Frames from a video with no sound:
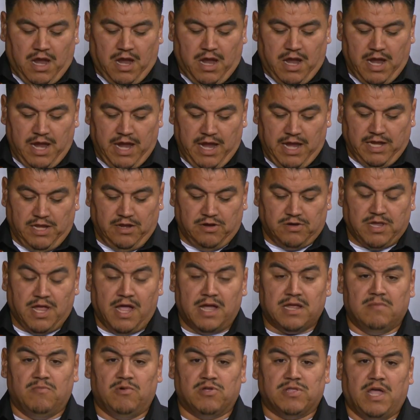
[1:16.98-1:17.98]
And you're
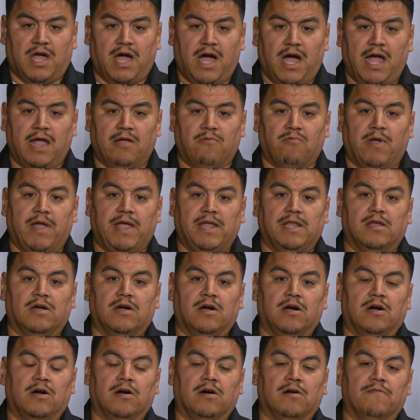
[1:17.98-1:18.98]
talking about the high rate
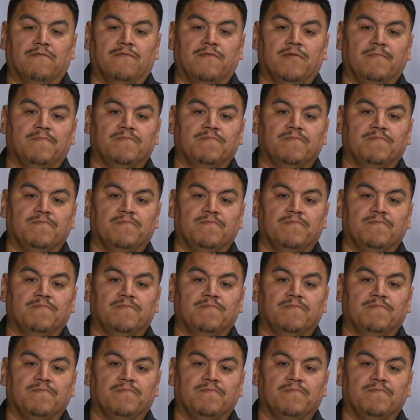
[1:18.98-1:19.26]
of